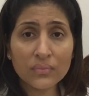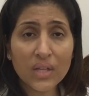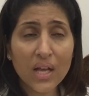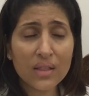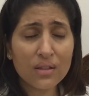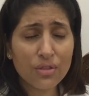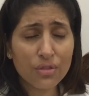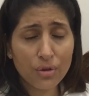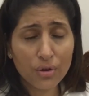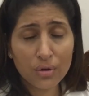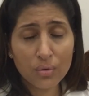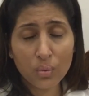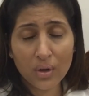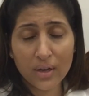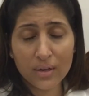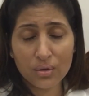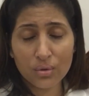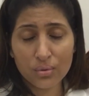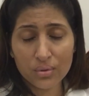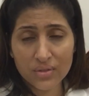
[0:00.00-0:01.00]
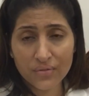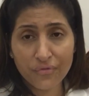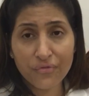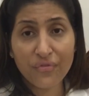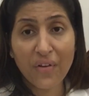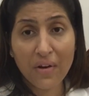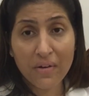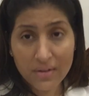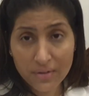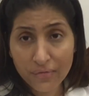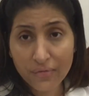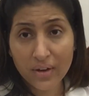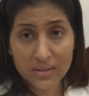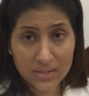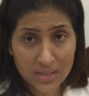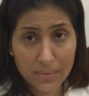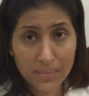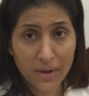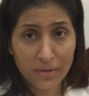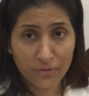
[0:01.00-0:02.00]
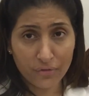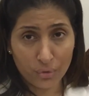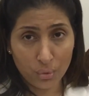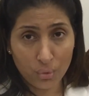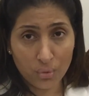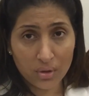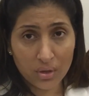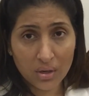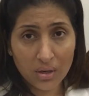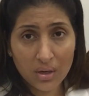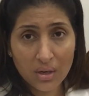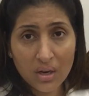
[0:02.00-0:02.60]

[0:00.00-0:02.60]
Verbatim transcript: and the third one, who was very fussy about food,